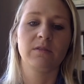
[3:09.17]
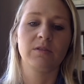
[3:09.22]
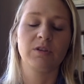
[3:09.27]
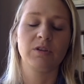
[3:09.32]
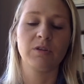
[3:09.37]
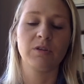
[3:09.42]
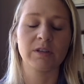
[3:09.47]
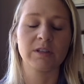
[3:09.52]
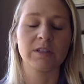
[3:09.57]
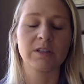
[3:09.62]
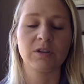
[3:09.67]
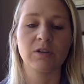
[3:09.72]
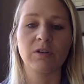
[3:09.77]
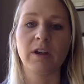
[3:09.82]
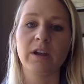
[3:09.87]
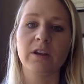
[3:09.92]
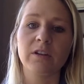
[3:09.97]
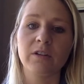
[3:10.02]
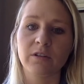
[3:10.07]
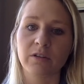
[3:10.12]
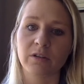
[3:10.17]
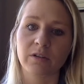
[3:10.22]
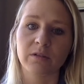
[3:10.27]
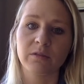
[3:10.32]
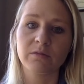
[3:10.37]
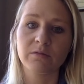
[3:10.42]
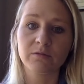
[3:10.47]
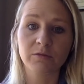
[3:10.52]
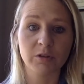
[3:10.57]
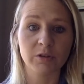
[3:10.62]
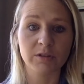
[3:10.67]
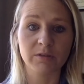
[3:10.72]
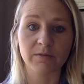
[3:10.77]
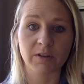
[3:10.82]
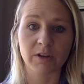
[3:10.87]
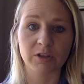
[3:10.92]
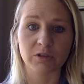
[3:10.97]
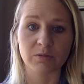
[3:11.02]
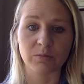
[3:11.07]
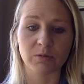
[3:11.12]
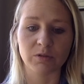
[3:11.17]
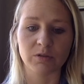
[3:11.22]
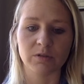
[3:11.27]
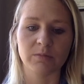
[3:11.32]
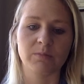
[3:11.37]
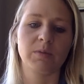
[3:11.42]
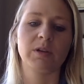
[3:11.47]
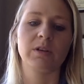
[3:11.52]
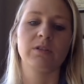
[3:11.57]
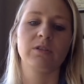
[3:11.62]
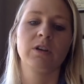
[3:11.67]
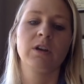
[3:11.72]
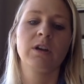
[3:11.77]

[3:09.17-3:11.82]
you can still get your fruits and vegetables, but